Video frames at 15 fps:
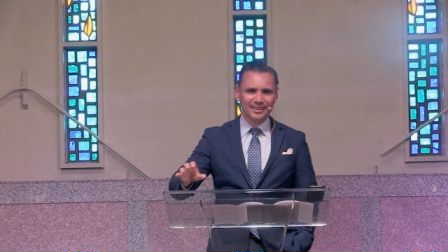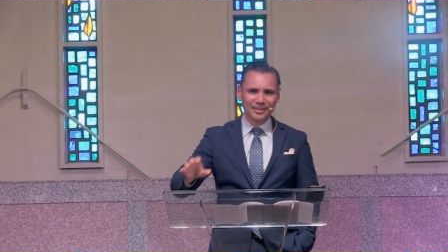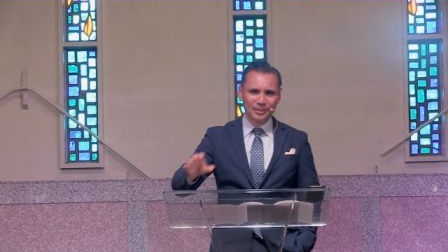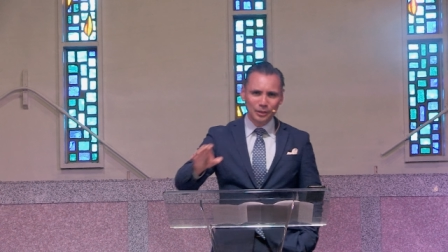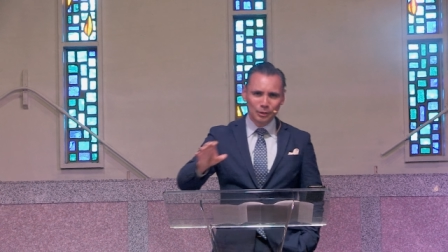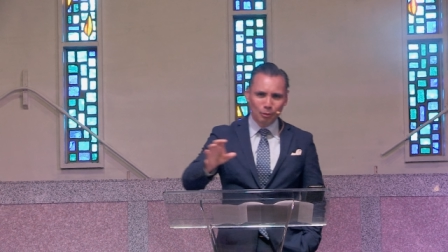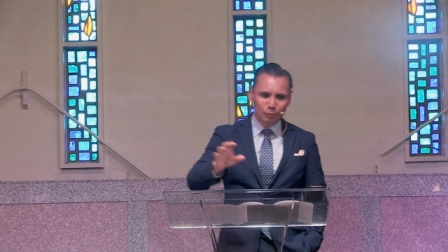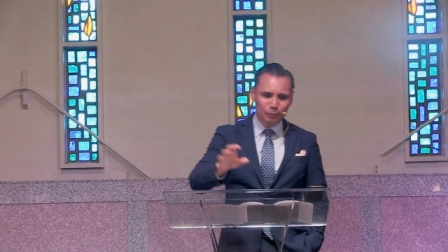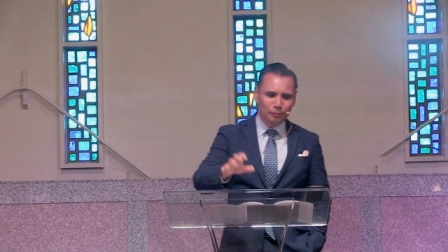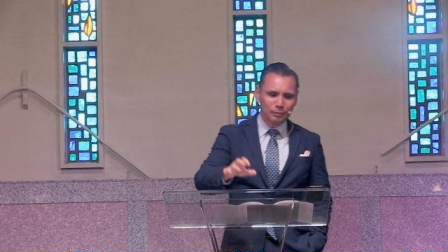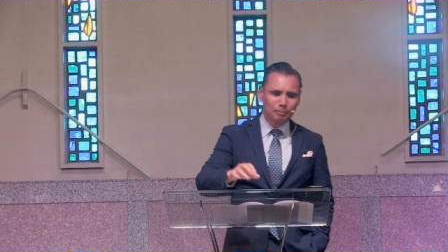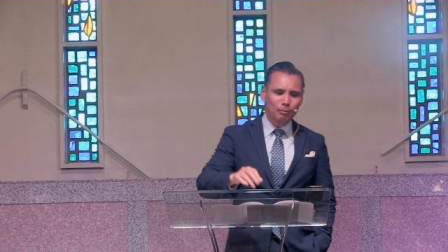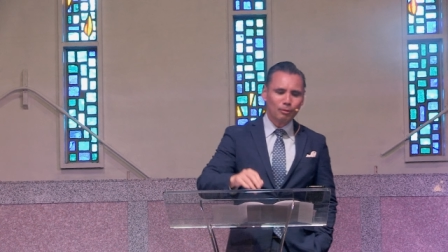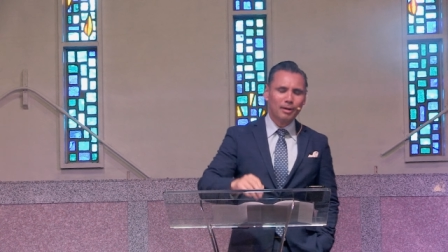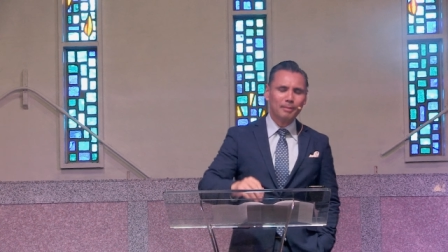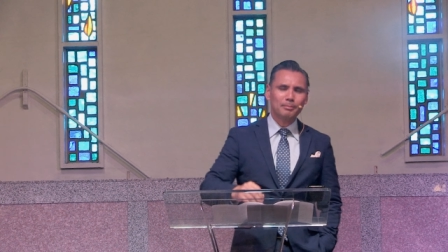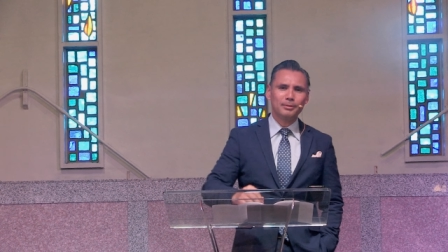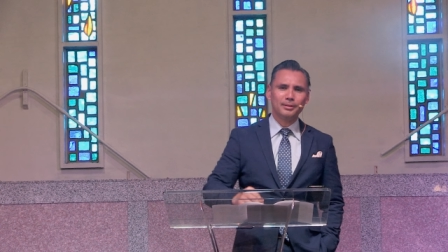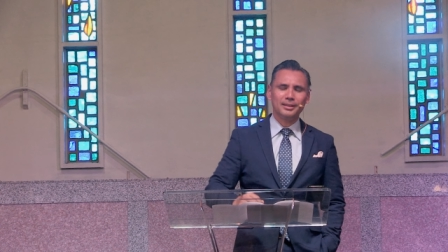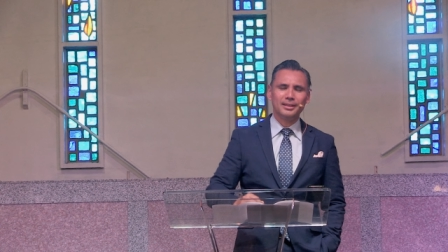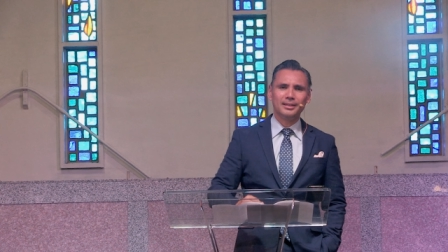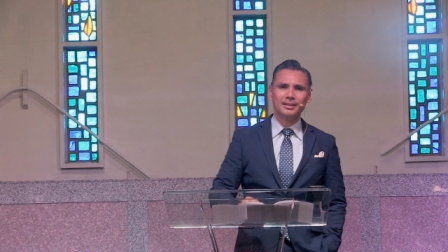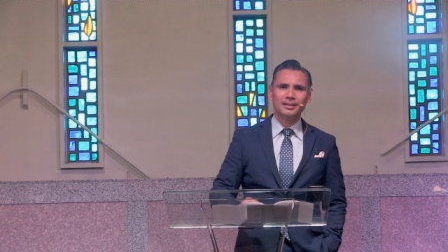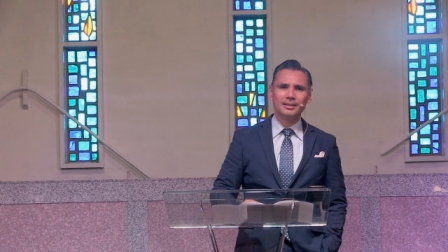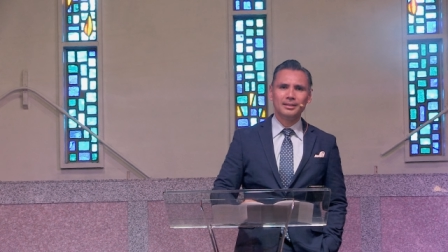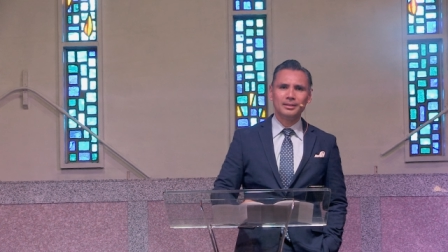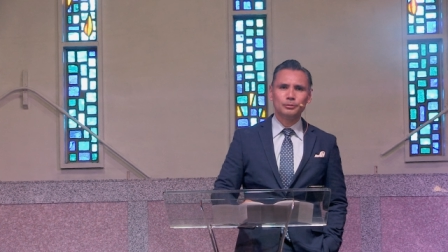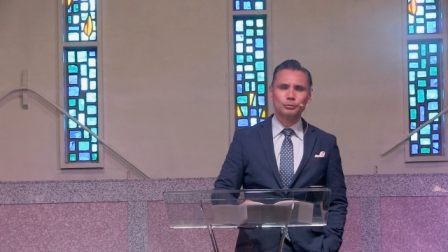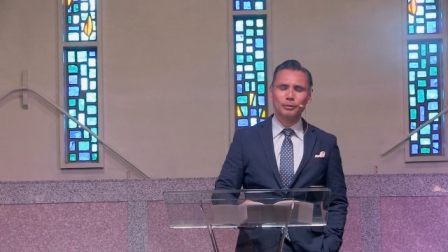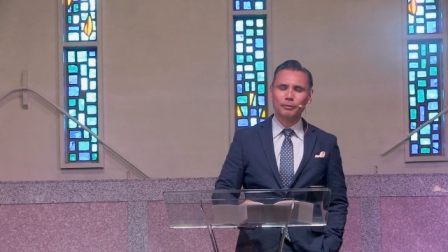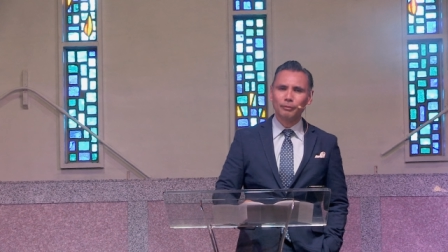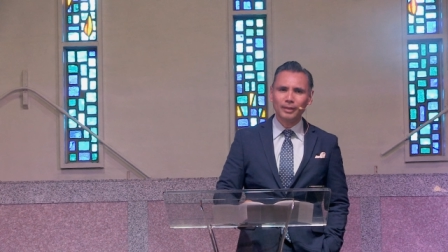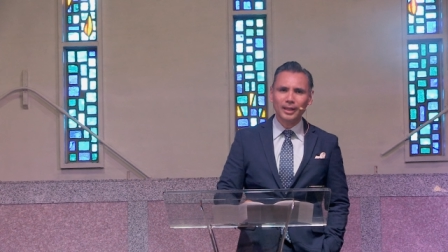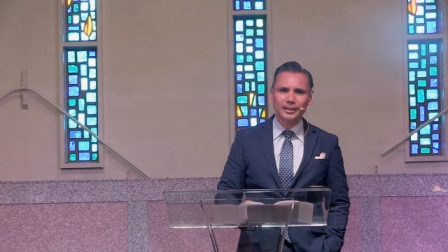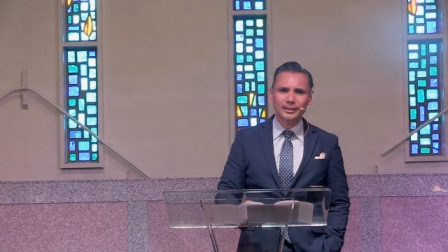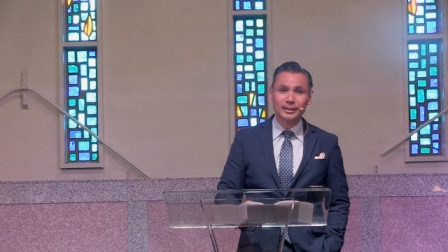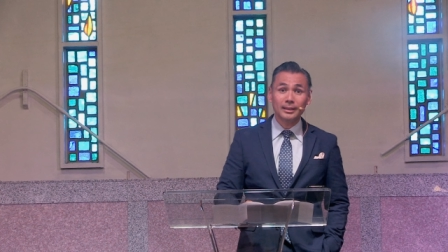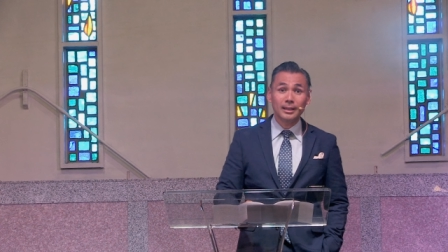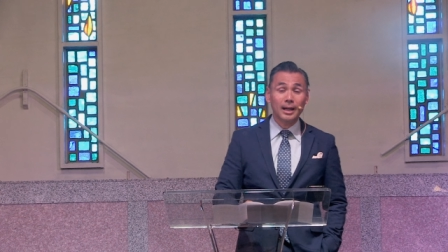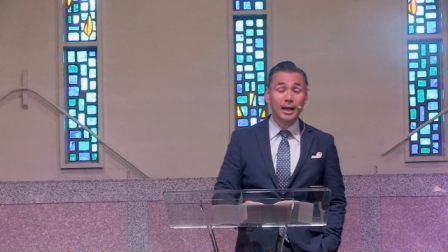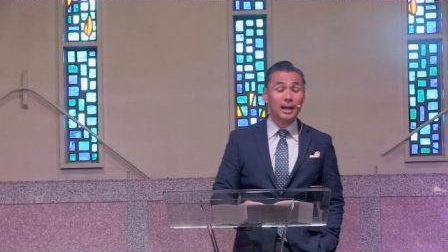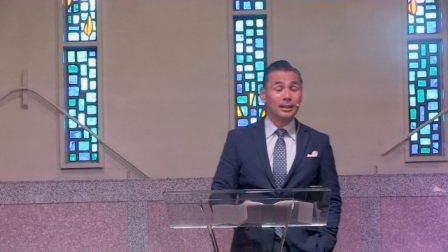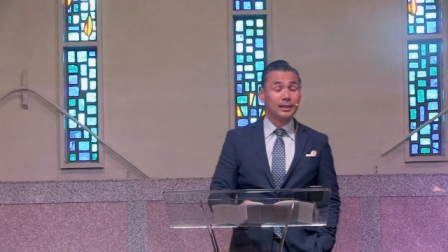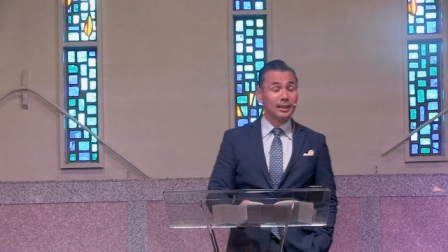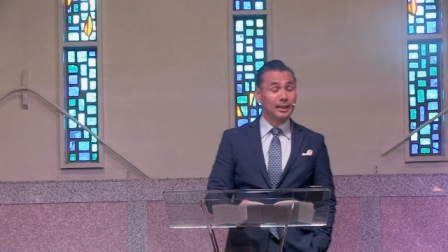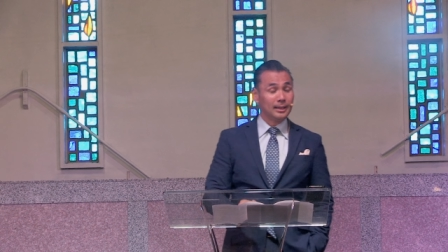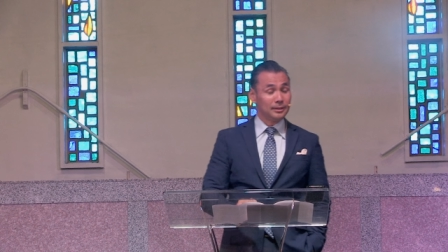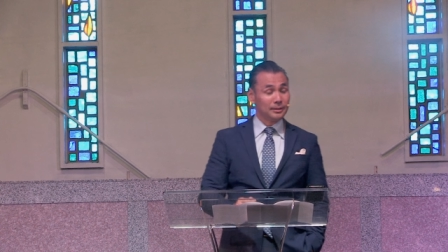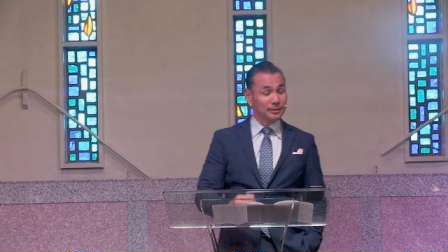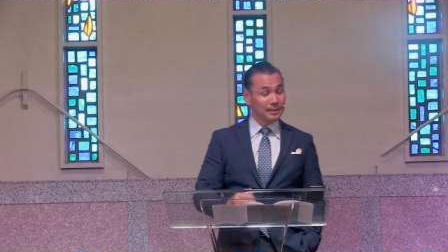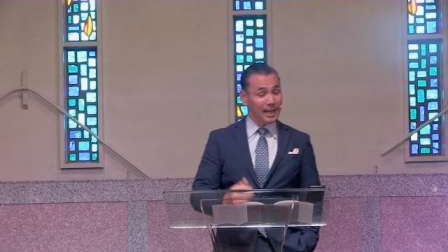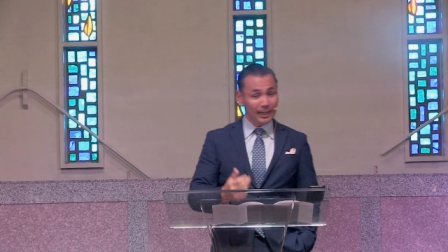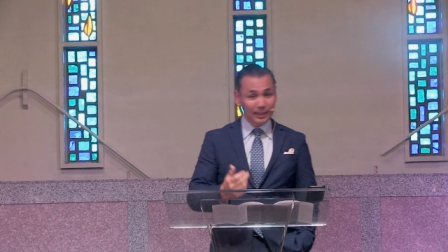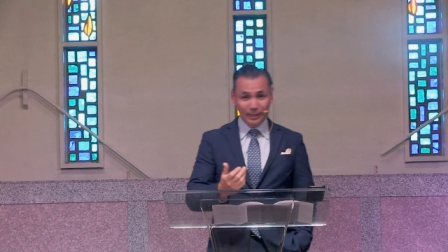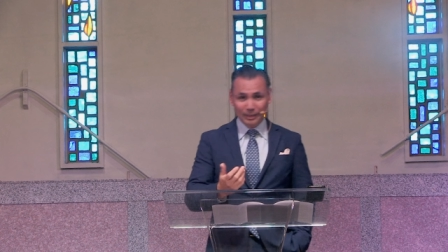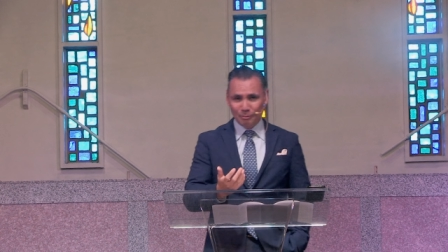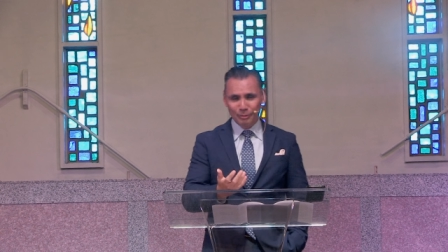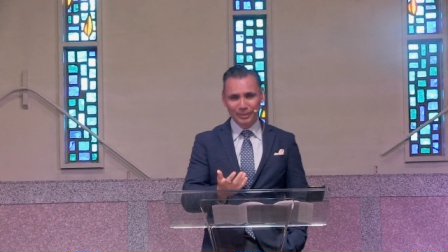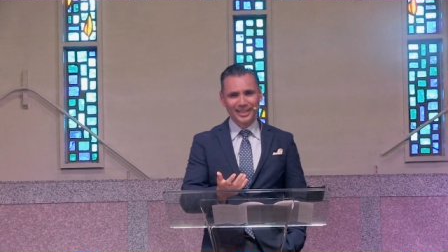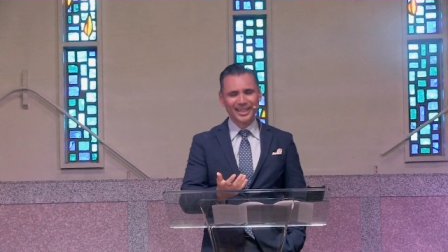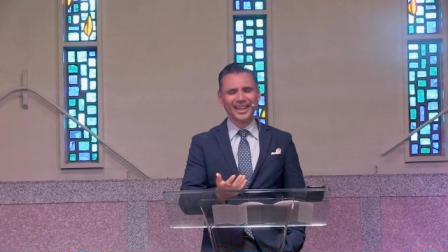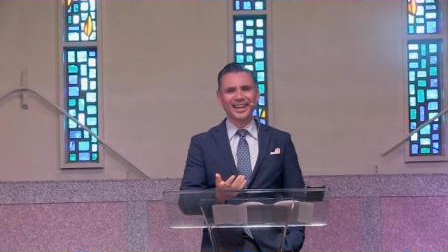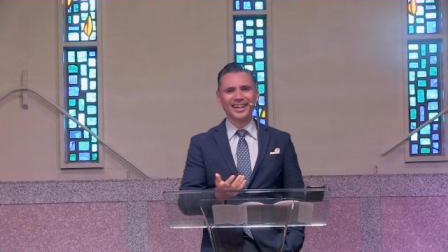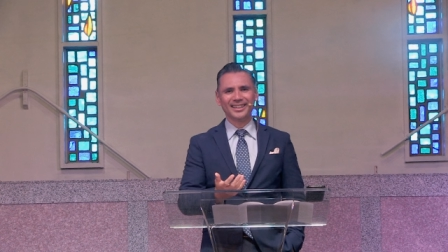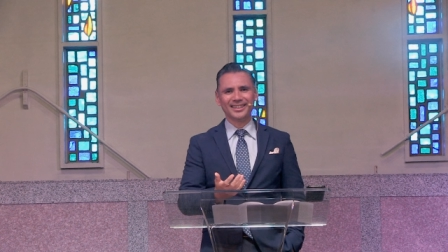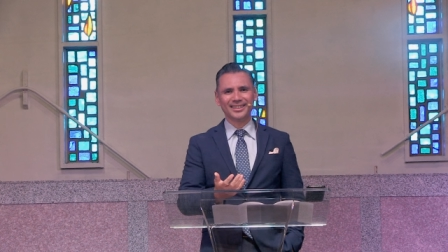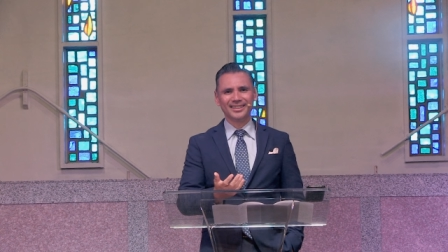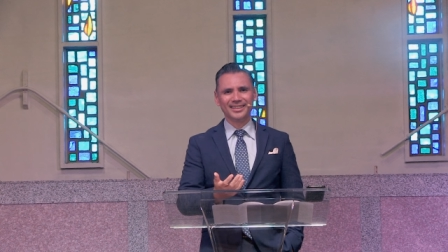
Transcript: the owner of the property reflected on exactly what he had.